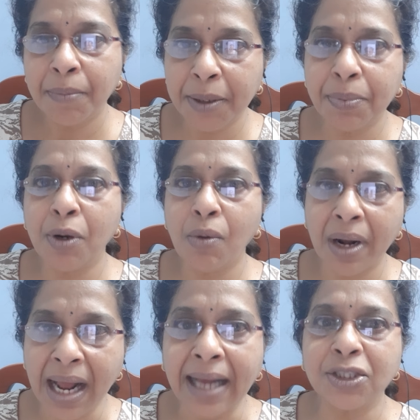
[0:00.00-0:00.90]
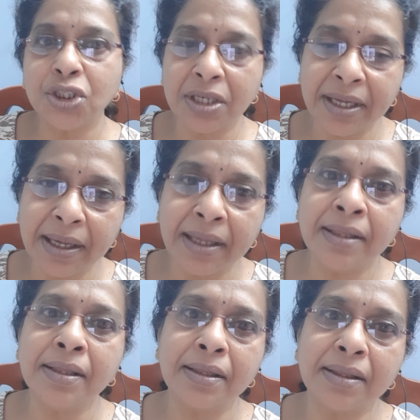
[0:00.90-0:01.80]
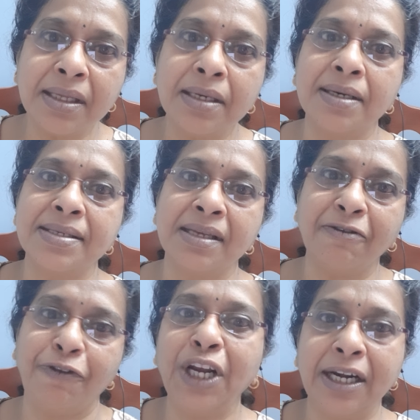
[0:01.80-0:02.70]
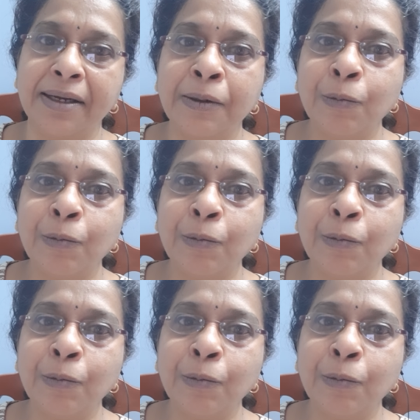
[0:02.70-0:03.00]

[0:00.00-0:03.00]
people who are actually in the nursing field